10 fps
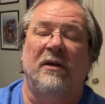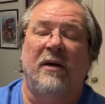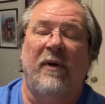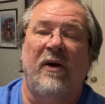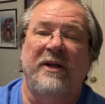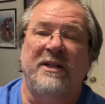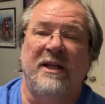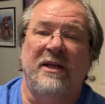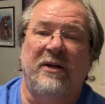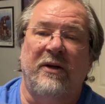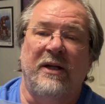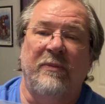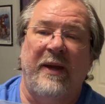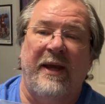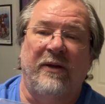always needing green
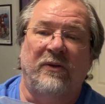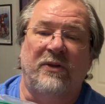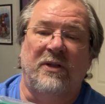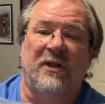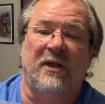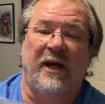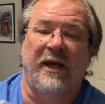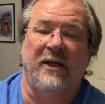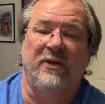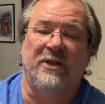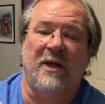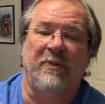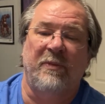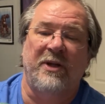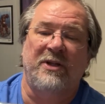panels. I used up
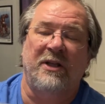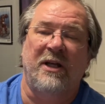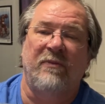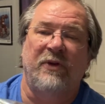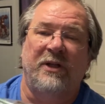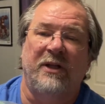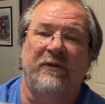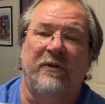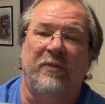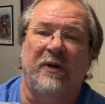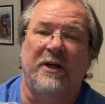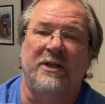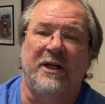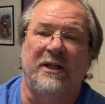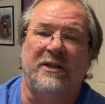a bunch of them with a different
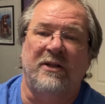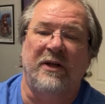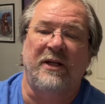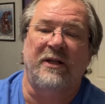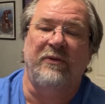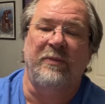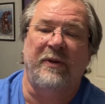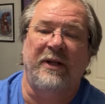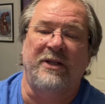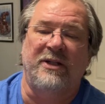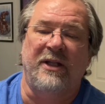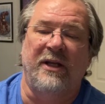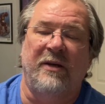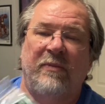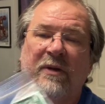project, so I need to replenish
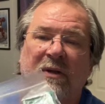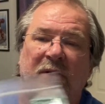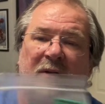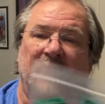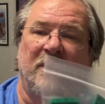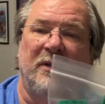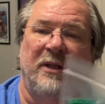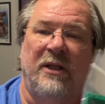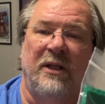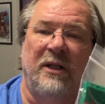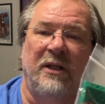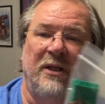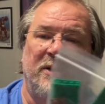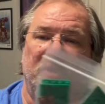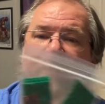them. And
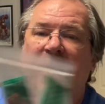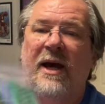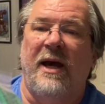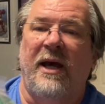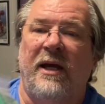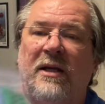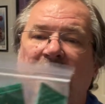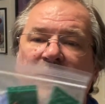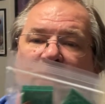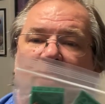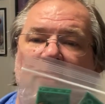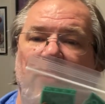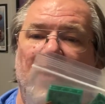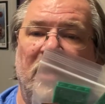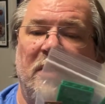the
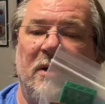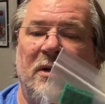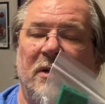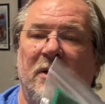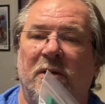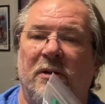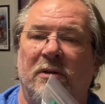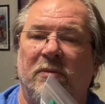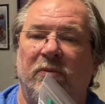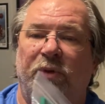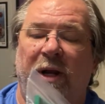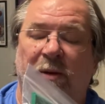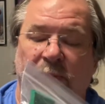2x2 brown